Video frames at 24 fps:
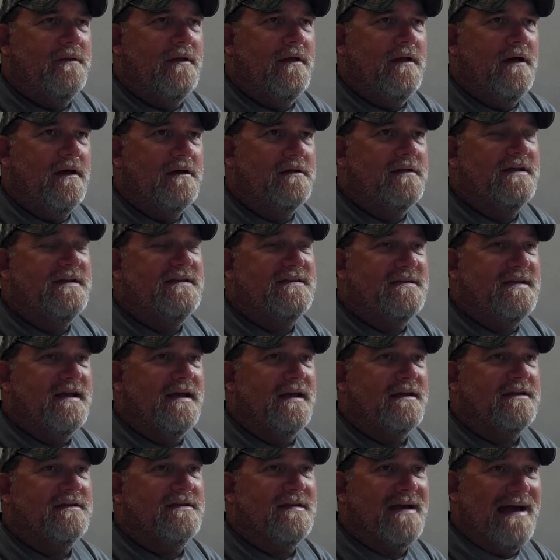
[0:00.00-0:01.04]
ugly
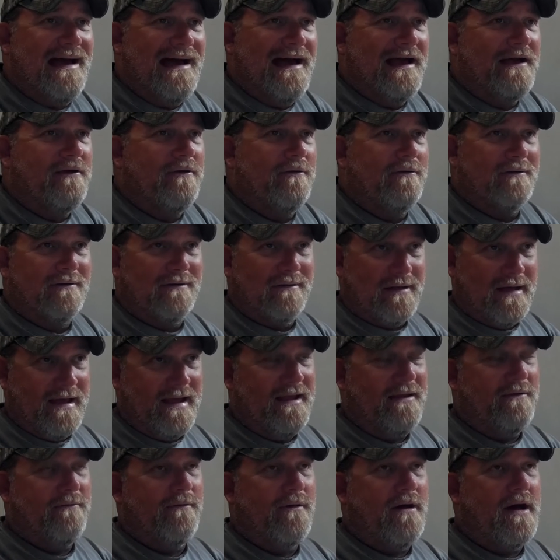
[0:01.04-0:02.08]
stick tiger
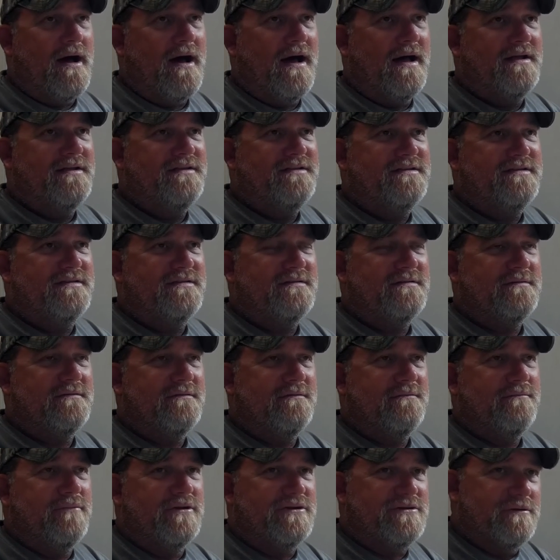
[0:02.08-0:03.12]
light rods,
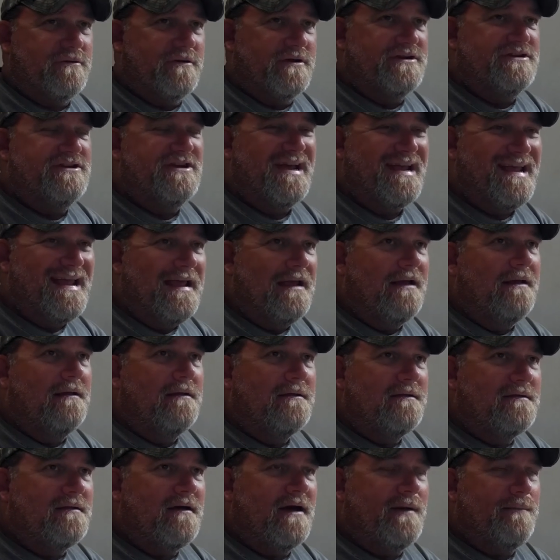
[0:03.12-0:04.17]
which are a
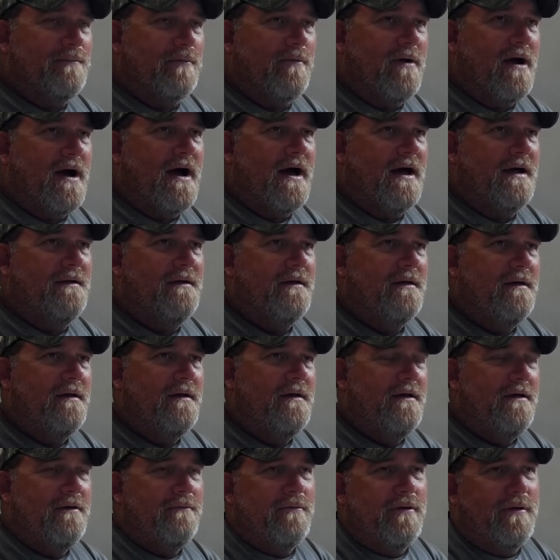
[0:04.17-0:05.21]
jigging type rod
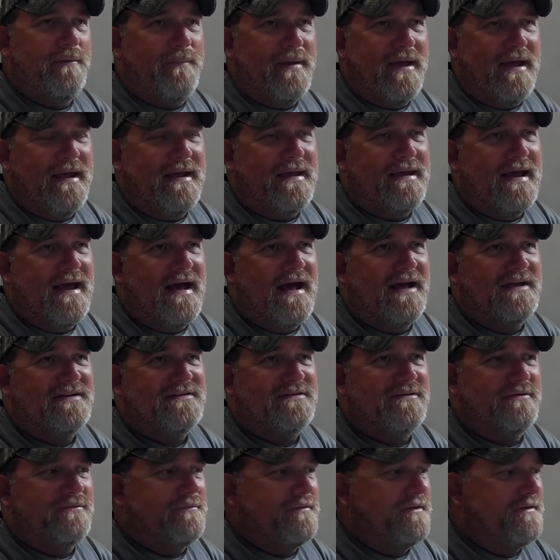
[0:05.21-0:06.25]
with a bait
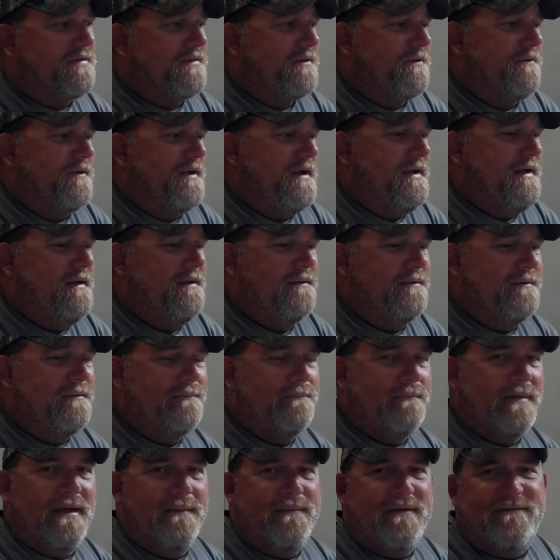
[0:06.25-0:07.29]
caster with 30,
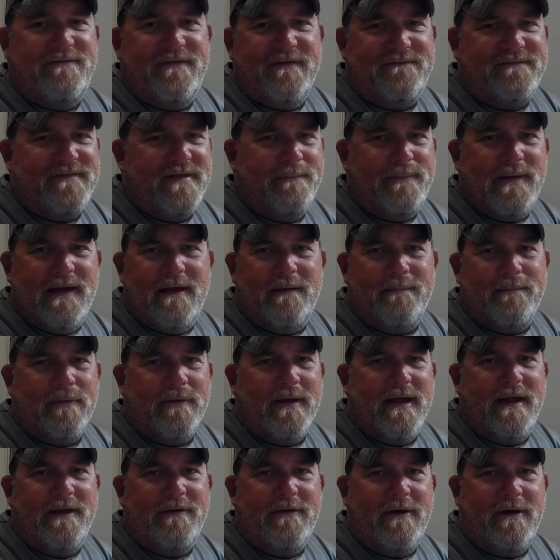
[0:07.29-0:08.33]
maybe 50-pound
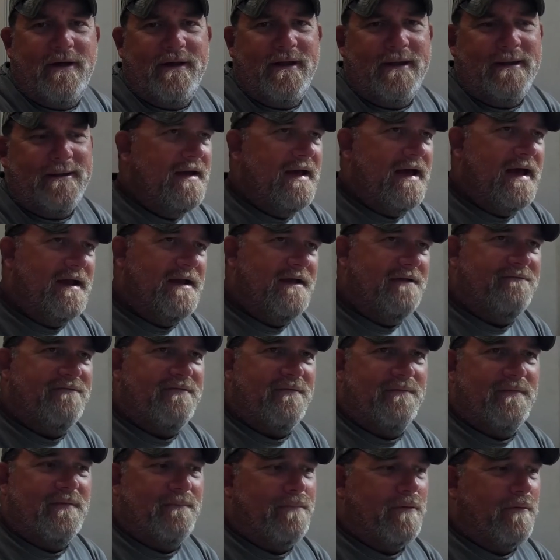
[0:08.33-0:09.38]
braid on it. And then
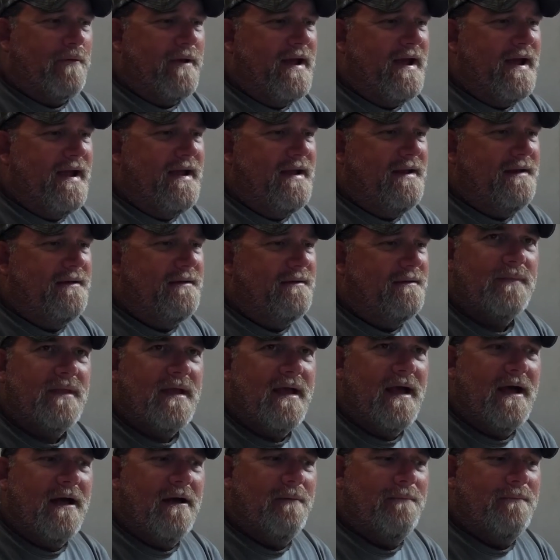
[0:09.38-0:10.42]
from the braid,
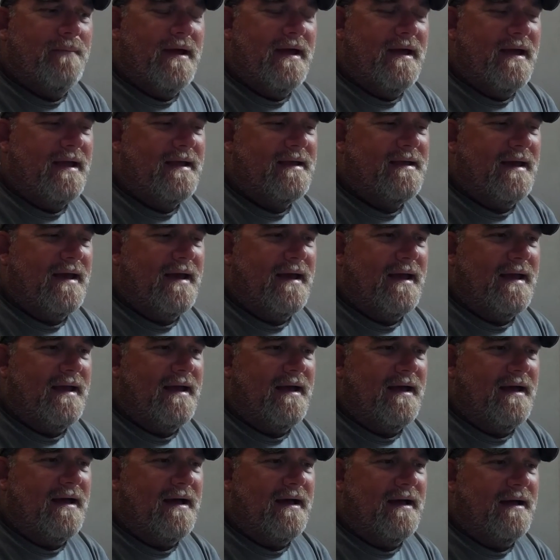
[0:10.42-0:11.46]
I'll make
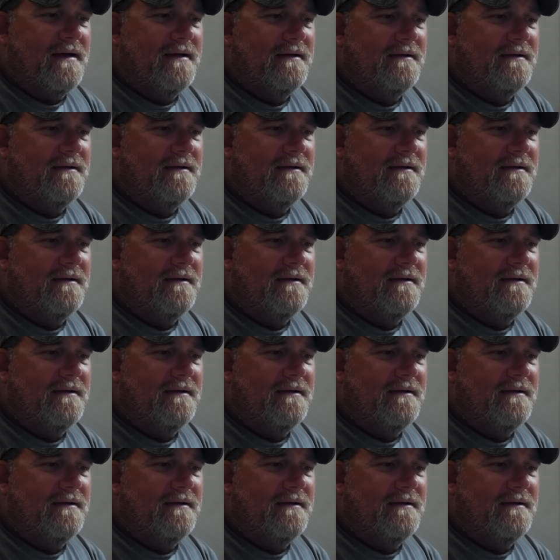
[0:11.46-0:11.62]
probably